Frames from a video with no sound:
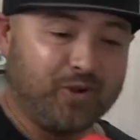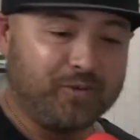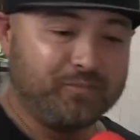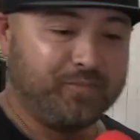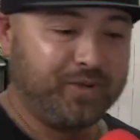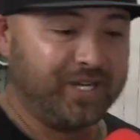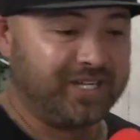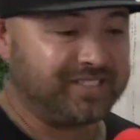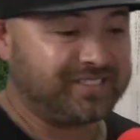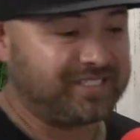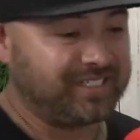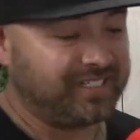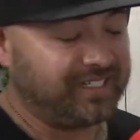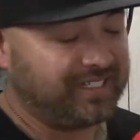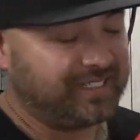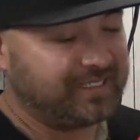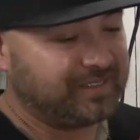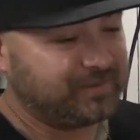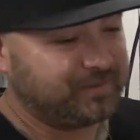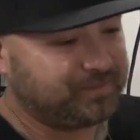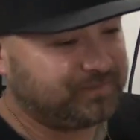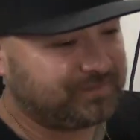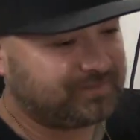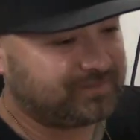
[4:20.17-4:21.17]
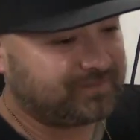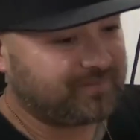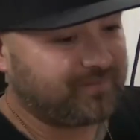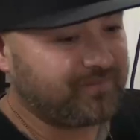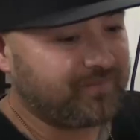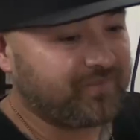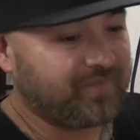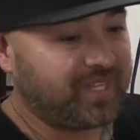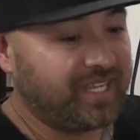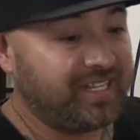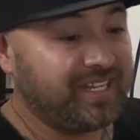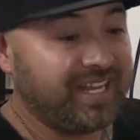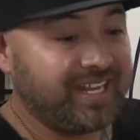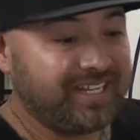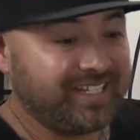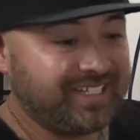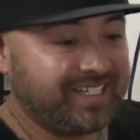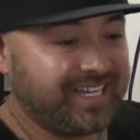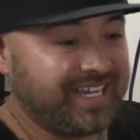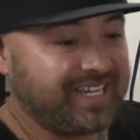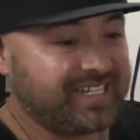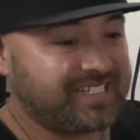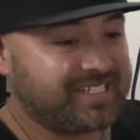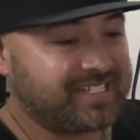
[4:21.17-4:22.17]
but. Uh, mm. Uh, in any
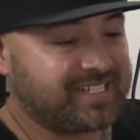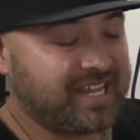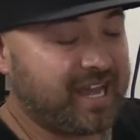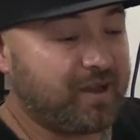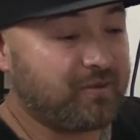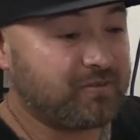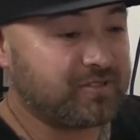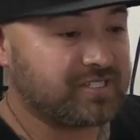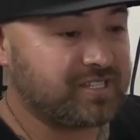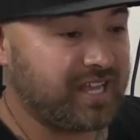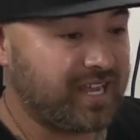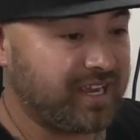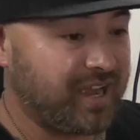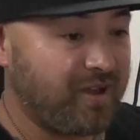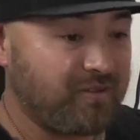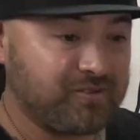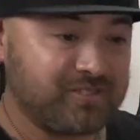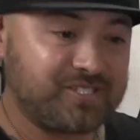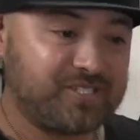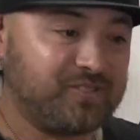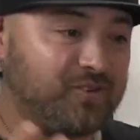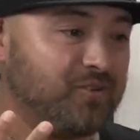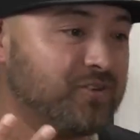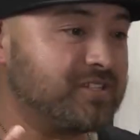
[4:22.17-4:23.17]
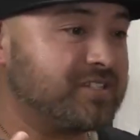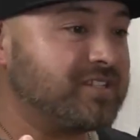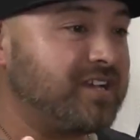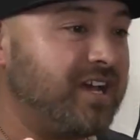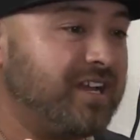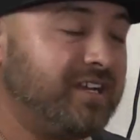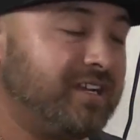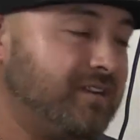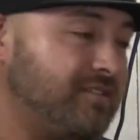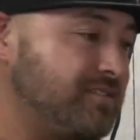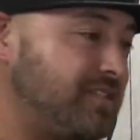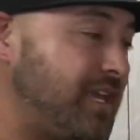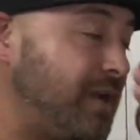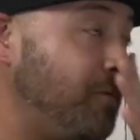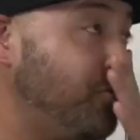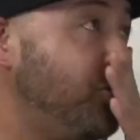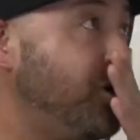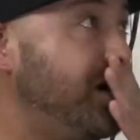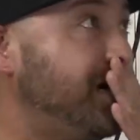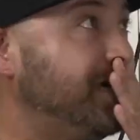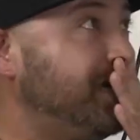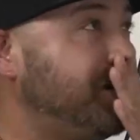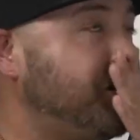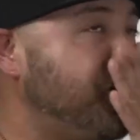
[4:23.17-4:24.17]
case, I was like, I was so excited. I was like,
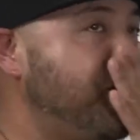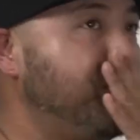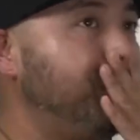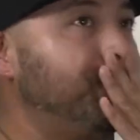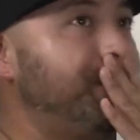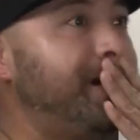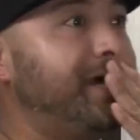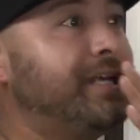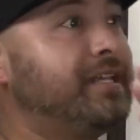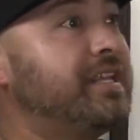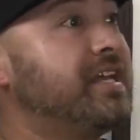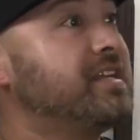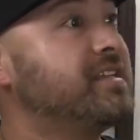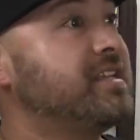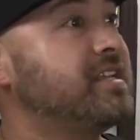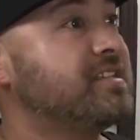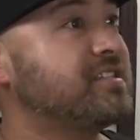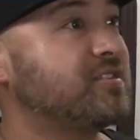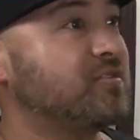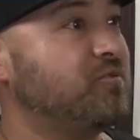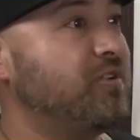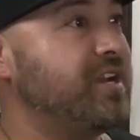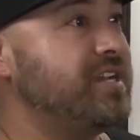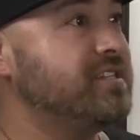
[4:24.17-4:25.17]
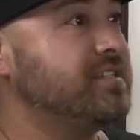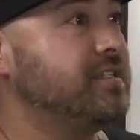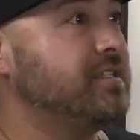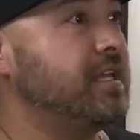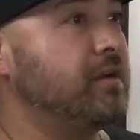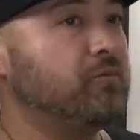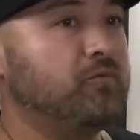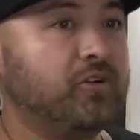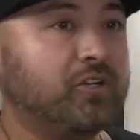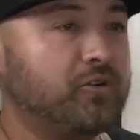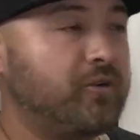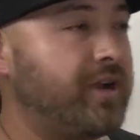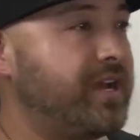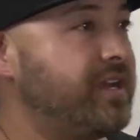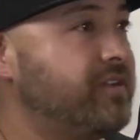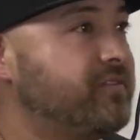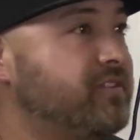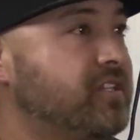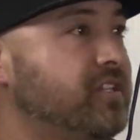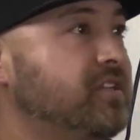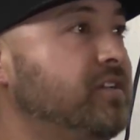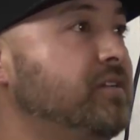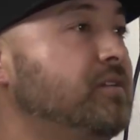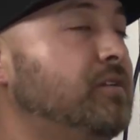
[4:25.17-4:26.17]
what? Oh man, that, that's crazy. Like, what do I have to
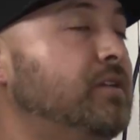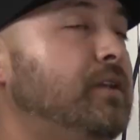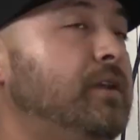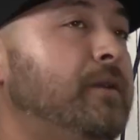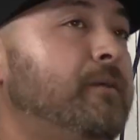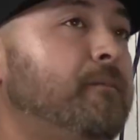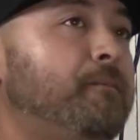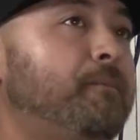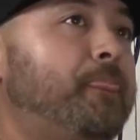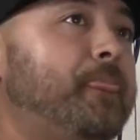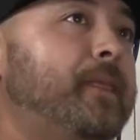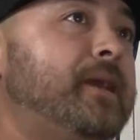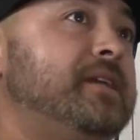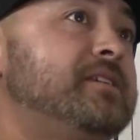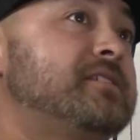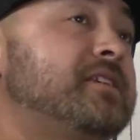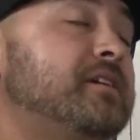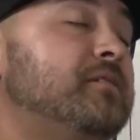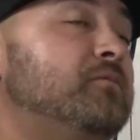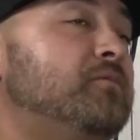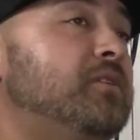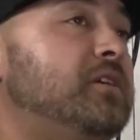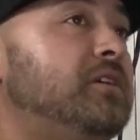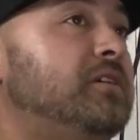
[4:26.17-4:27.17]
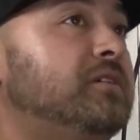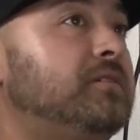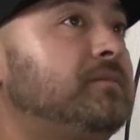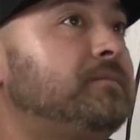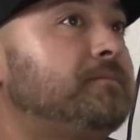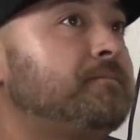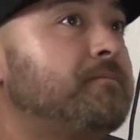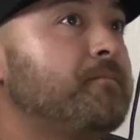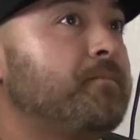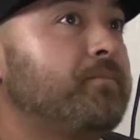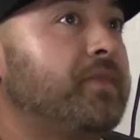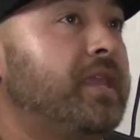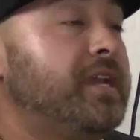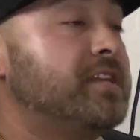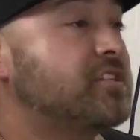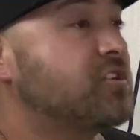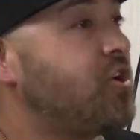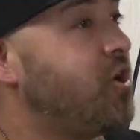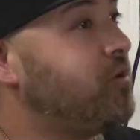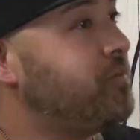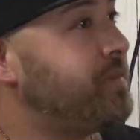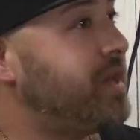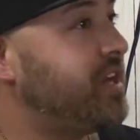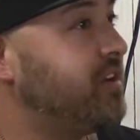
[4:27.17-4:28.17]
do? He said, well, it's
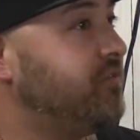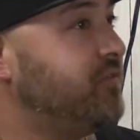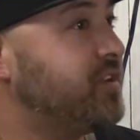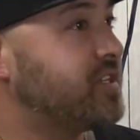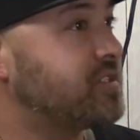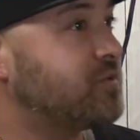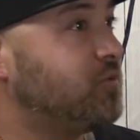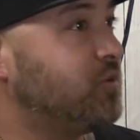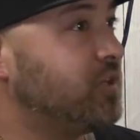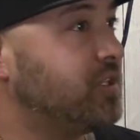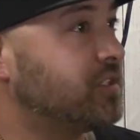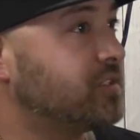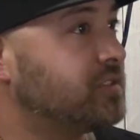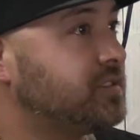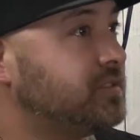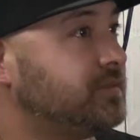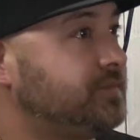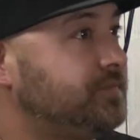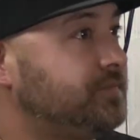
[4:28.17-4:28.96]
called Manifest Works.